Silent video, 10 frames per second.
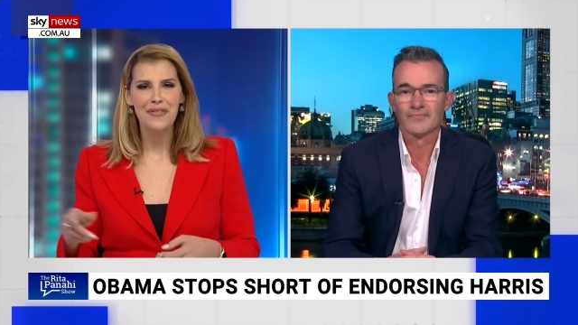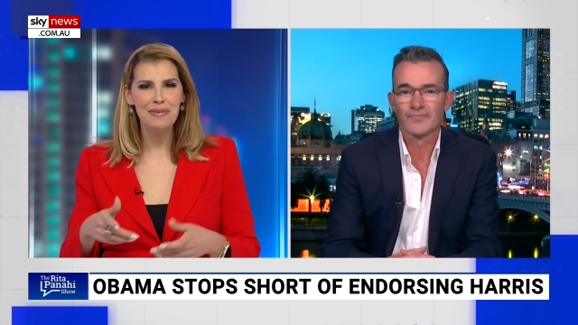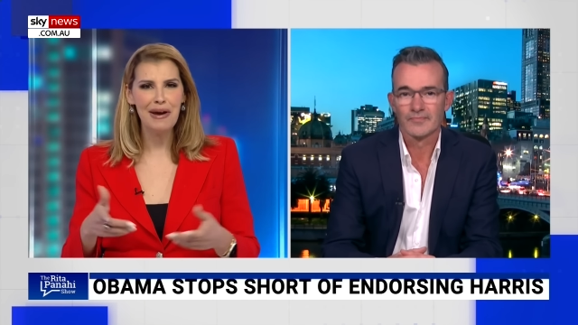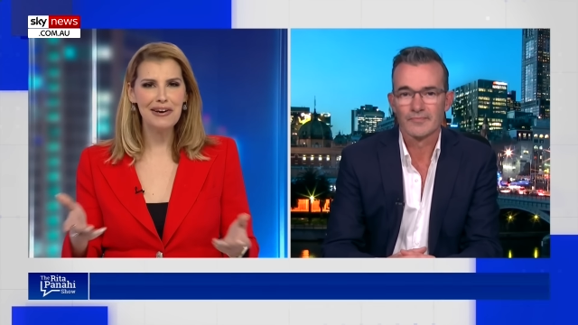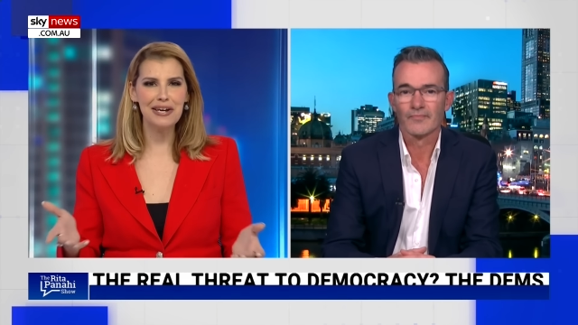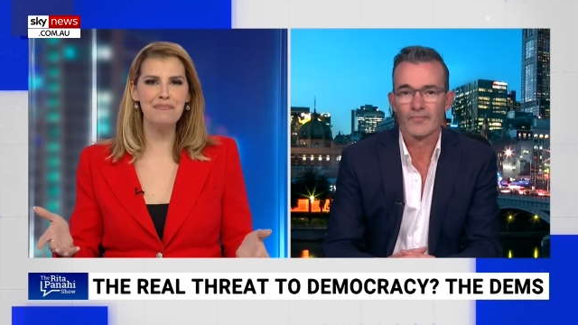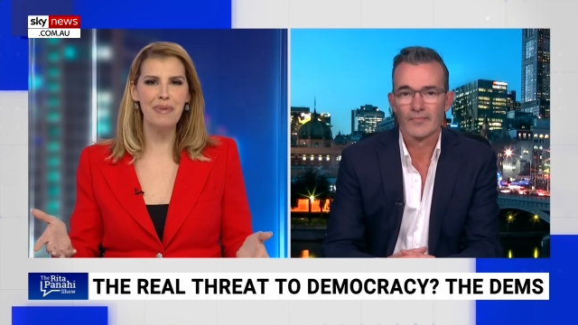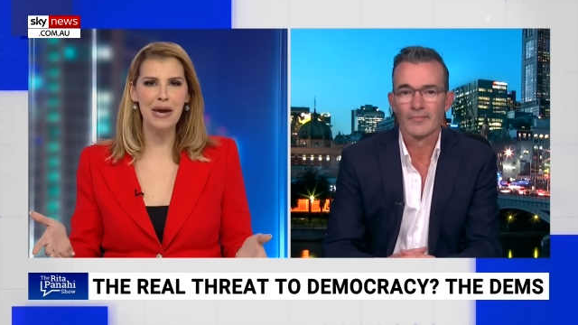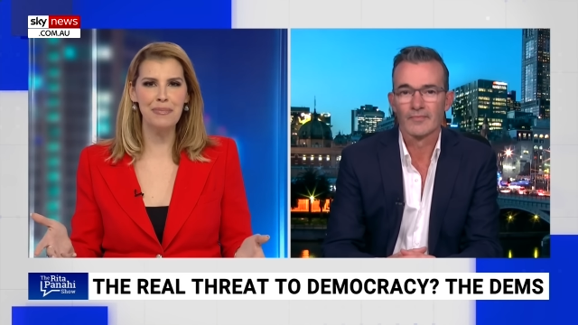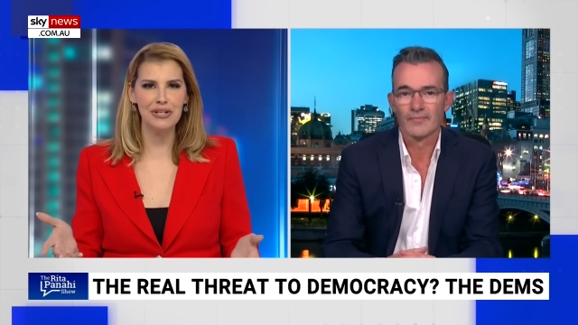Speaker 1: The American
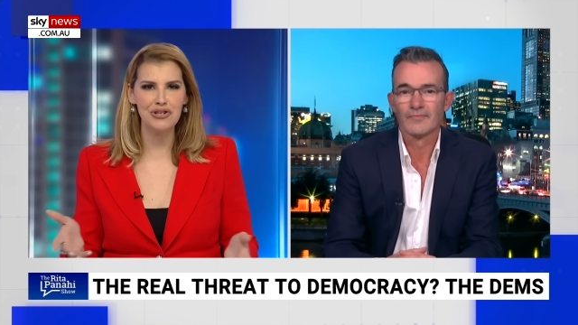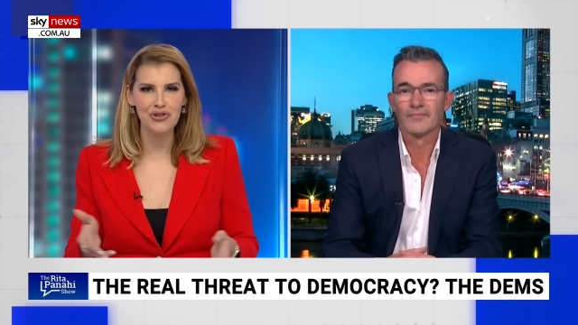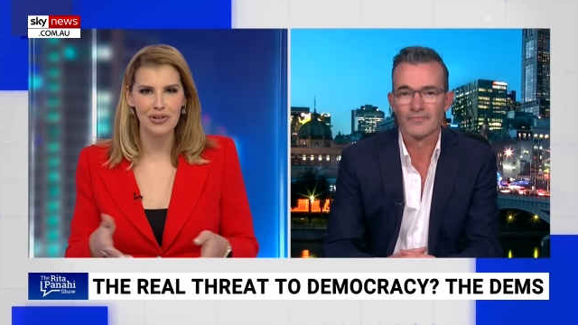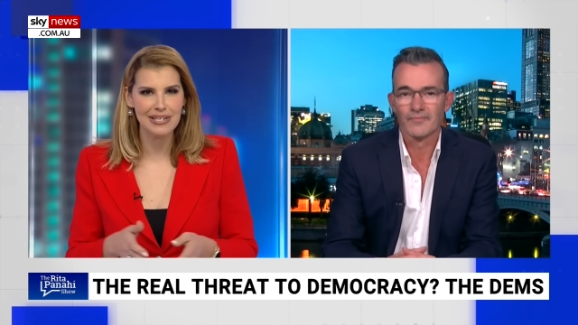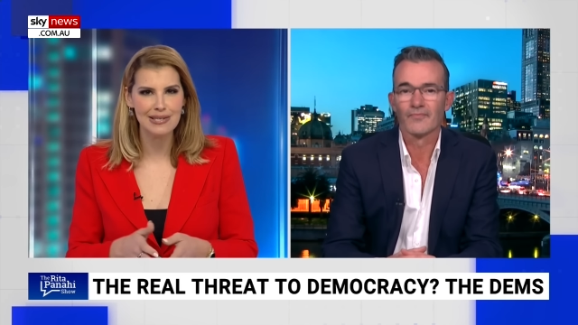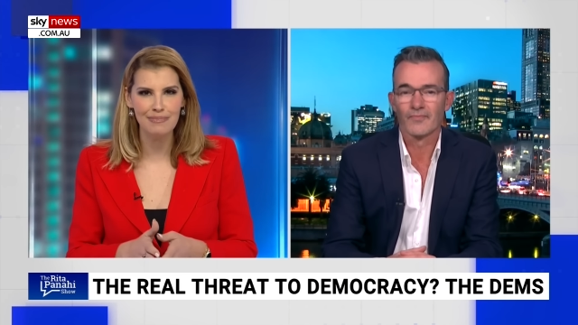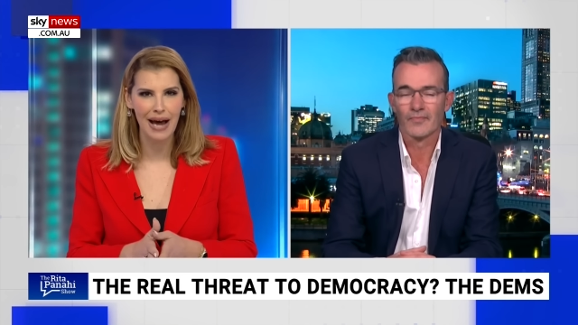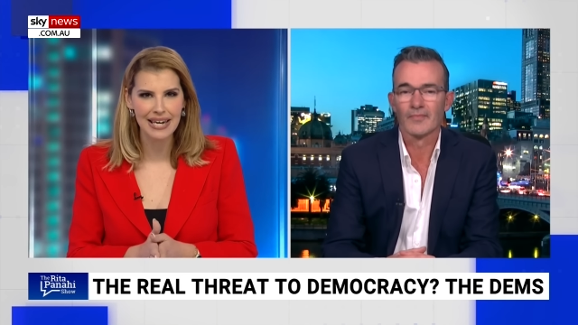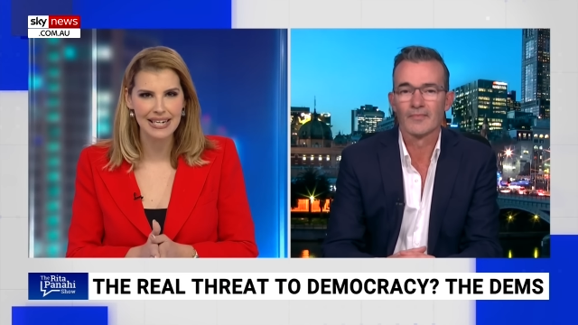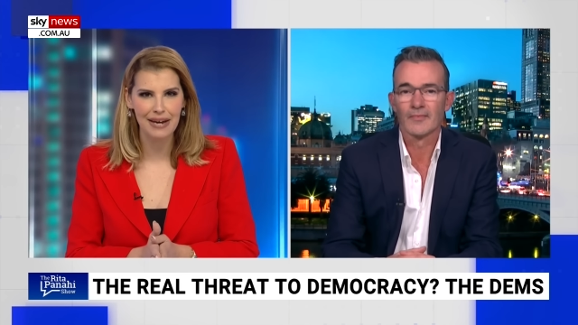people are surely
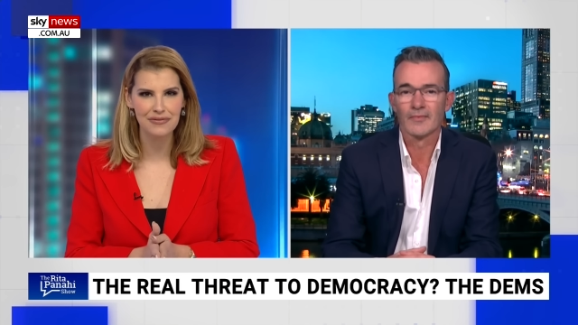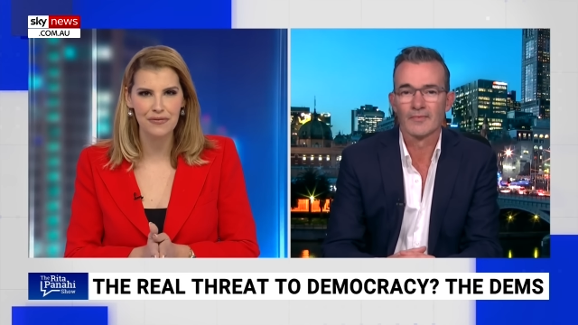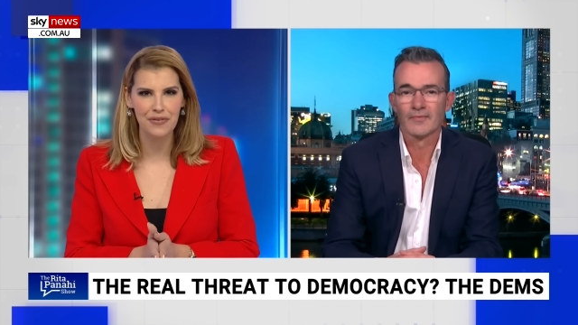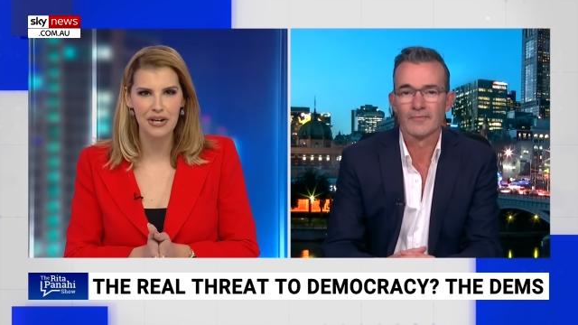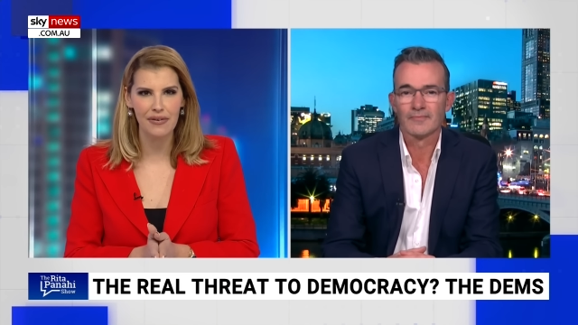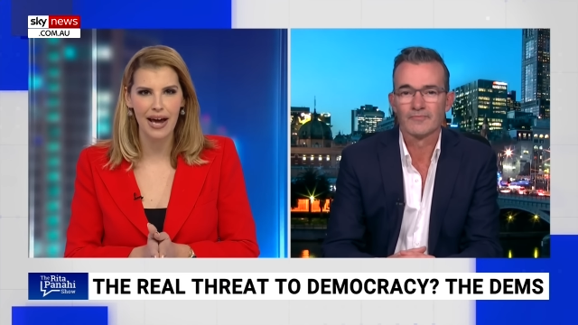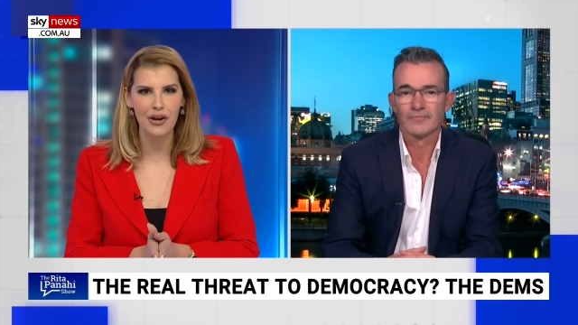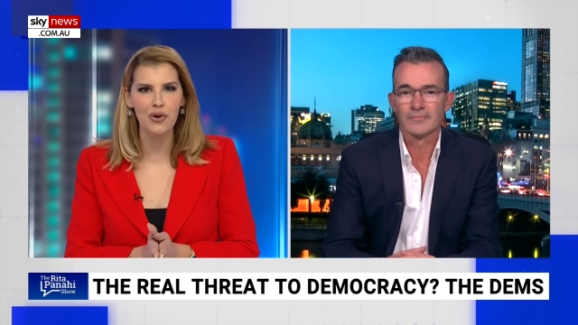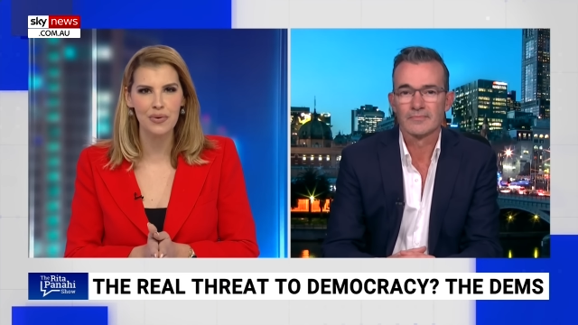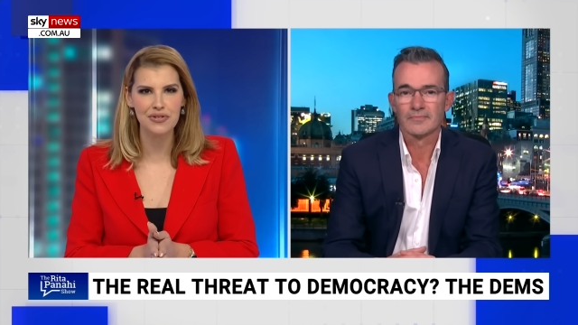smart enough to figure
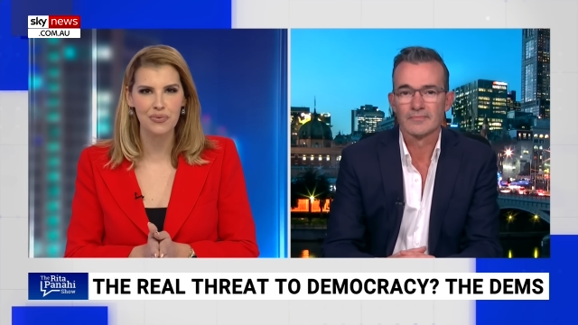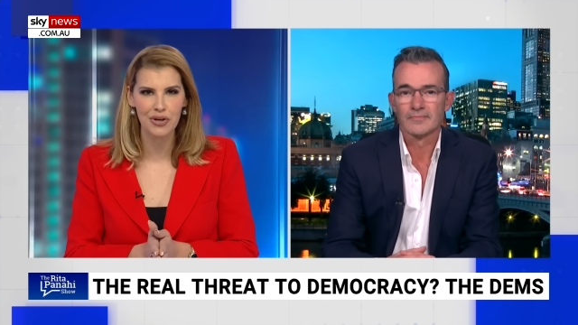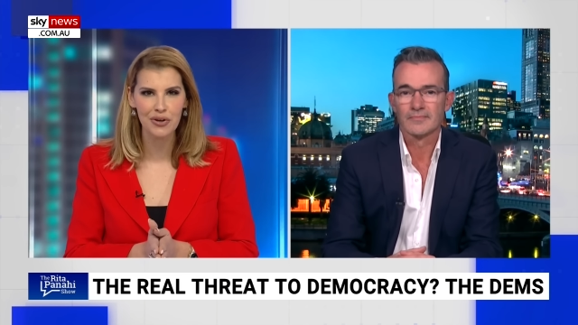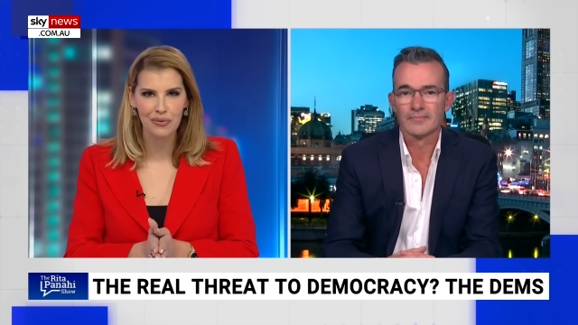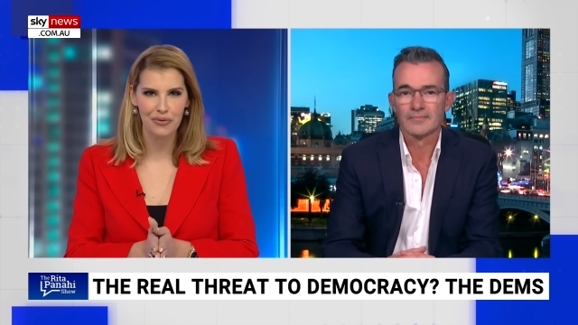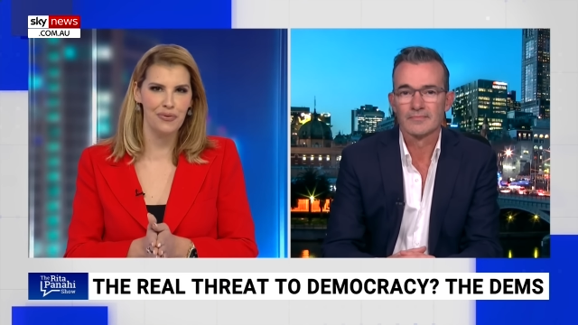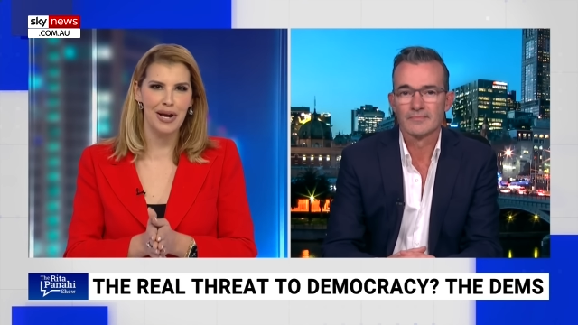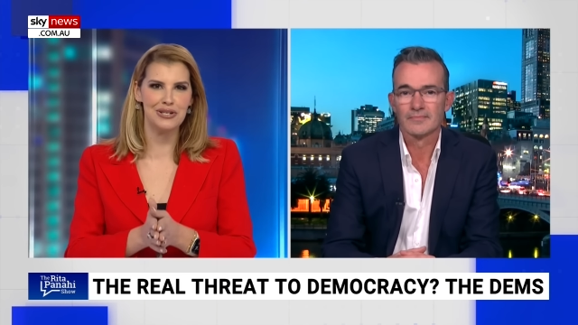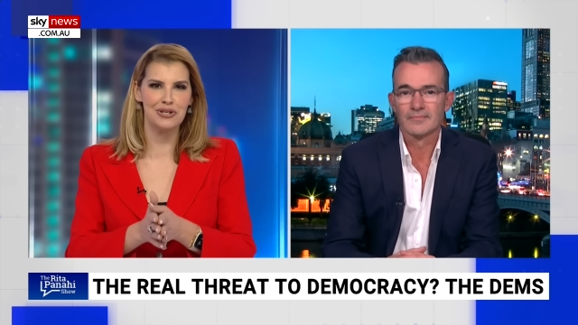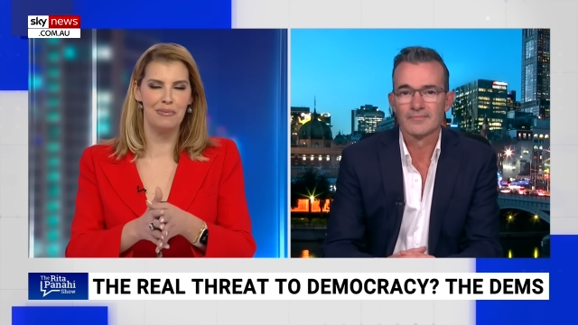out who is the real
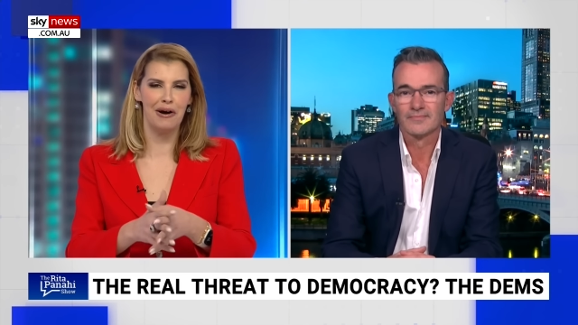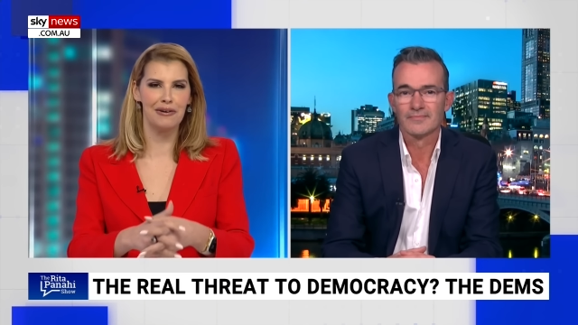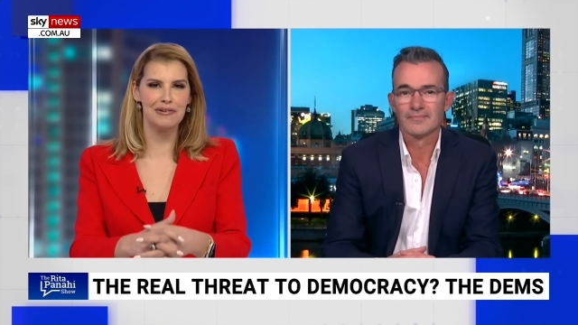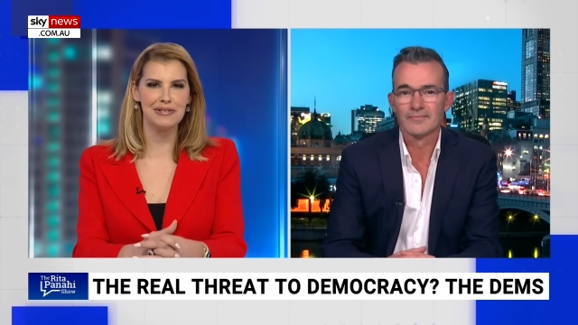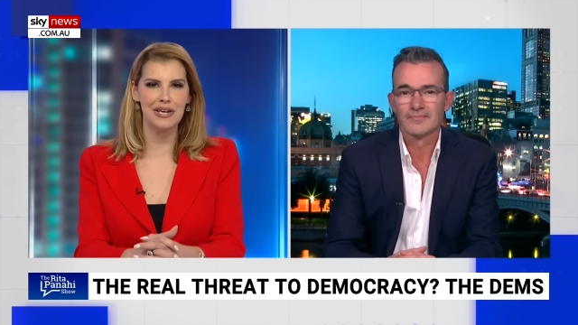threat to democracy.